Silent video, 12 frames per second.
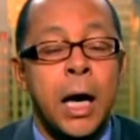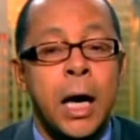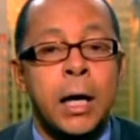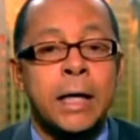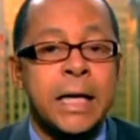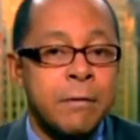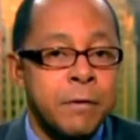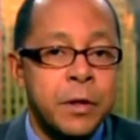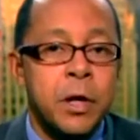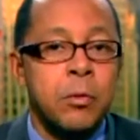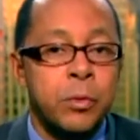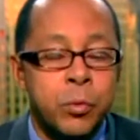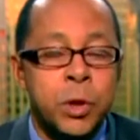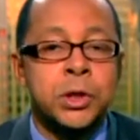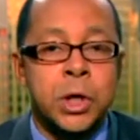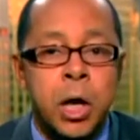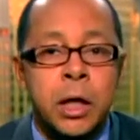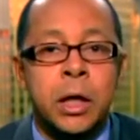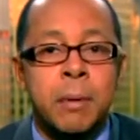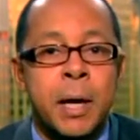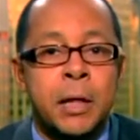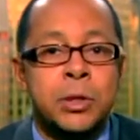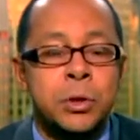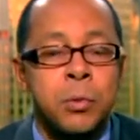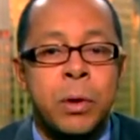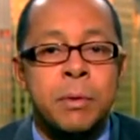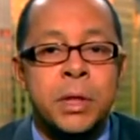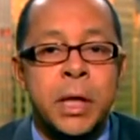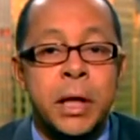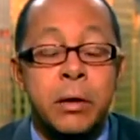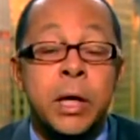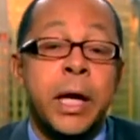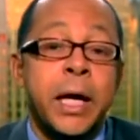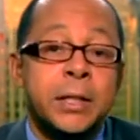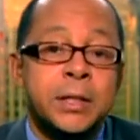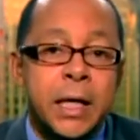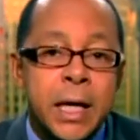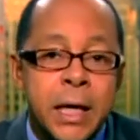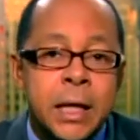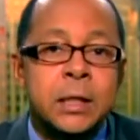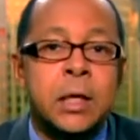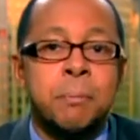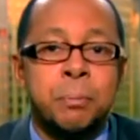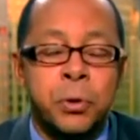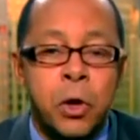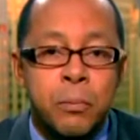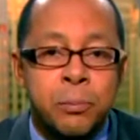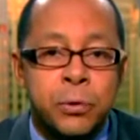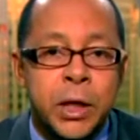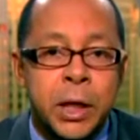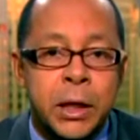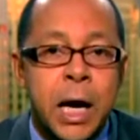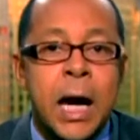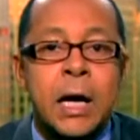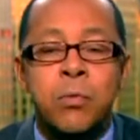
Uh, even though we're talking about two women here, it's inappropriate.